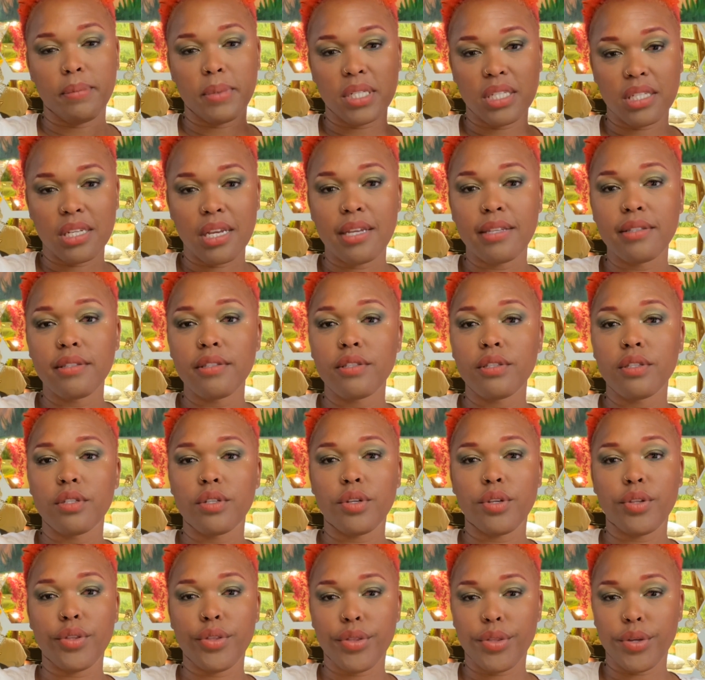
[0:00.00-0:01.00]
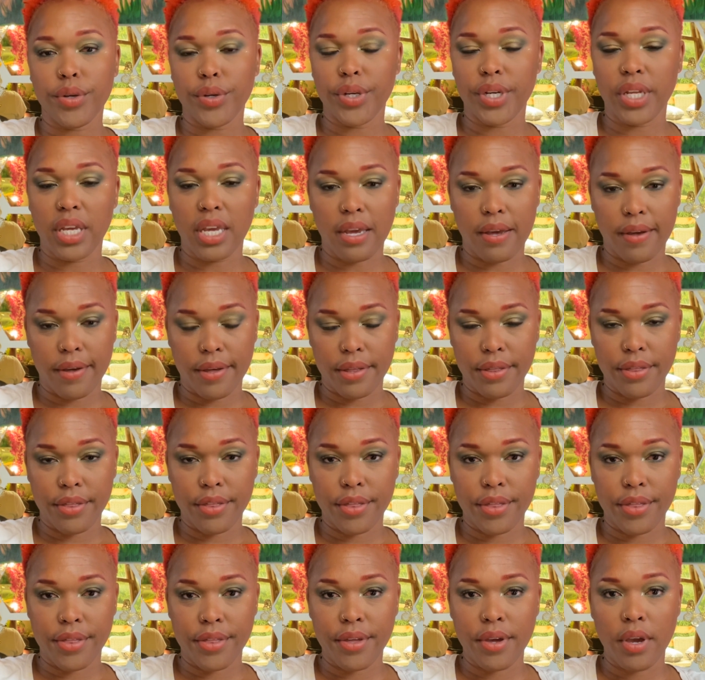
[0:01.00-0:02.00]
the 10th to the
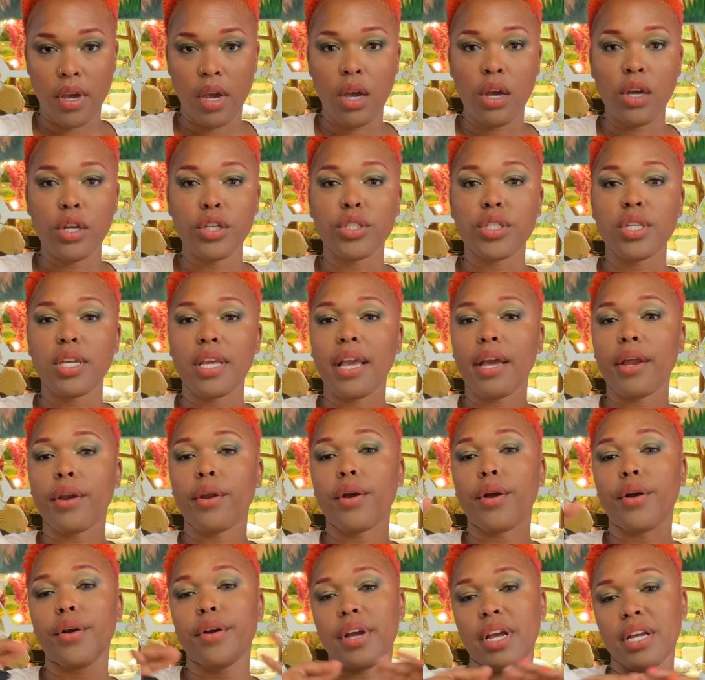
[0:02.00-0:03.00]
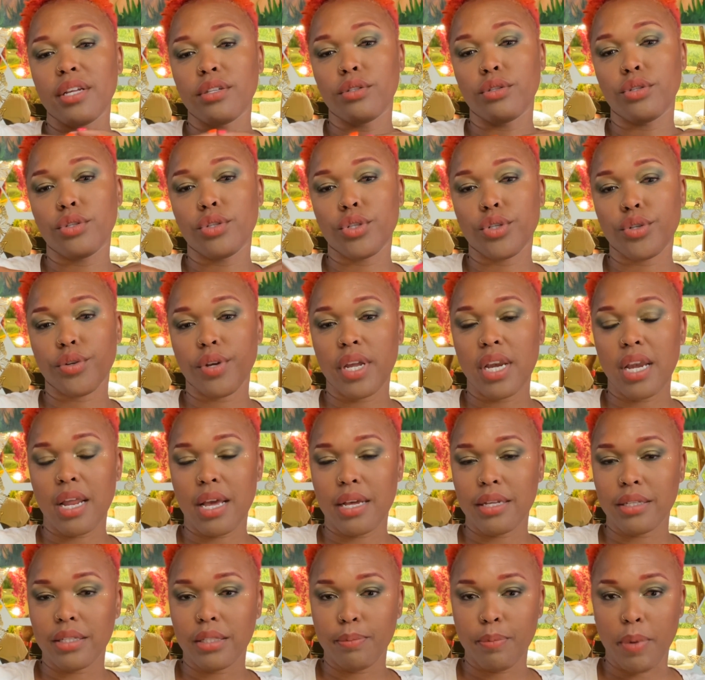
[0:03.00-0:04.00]
30th to get her as straight
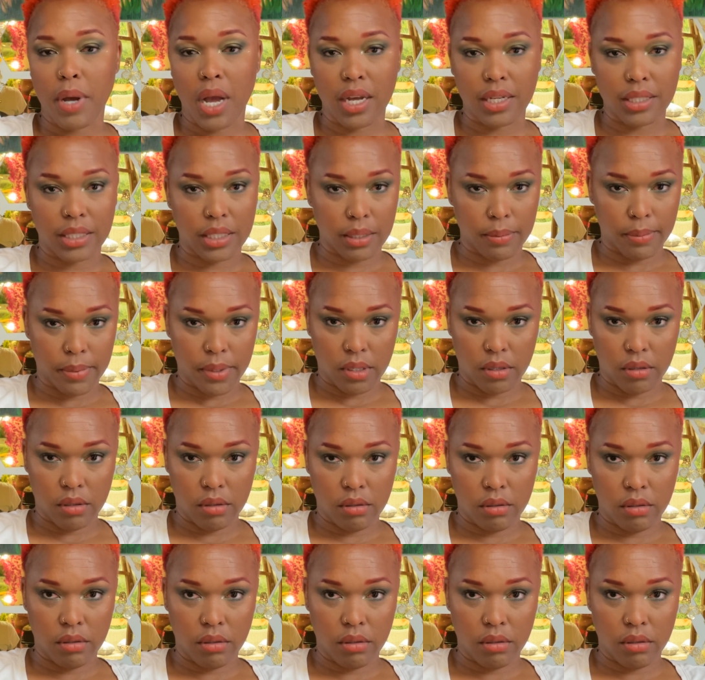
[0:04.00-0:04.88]
as possible.